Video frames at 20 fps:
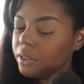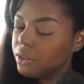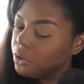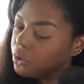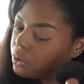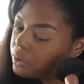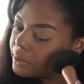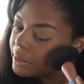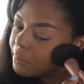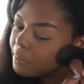to
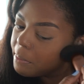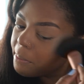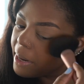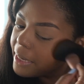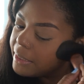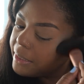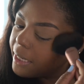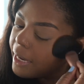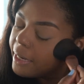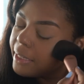use some of my
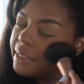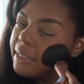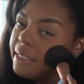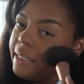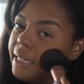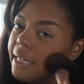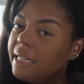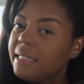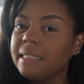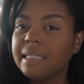
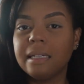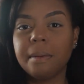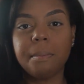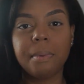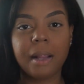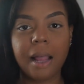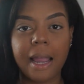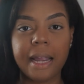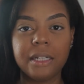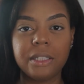techniques and
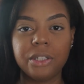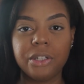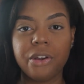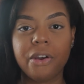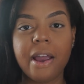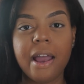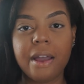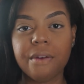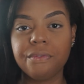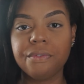apply it to
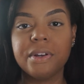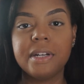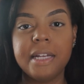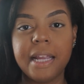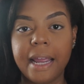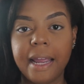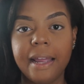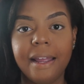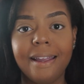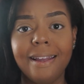your
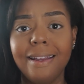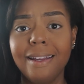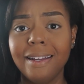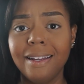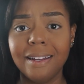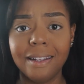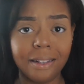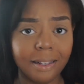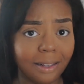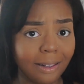everyday
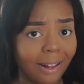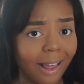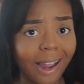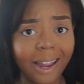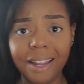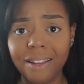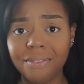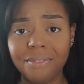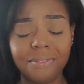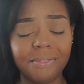
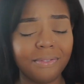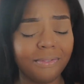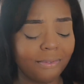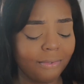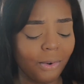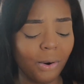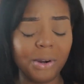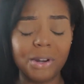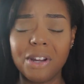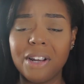life
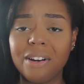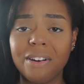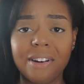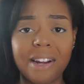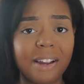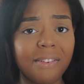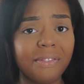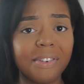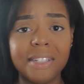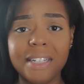or your
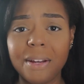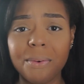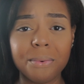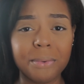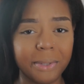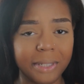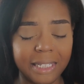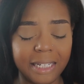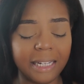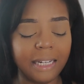everyday
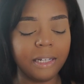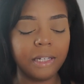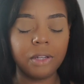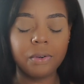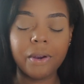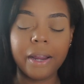routine,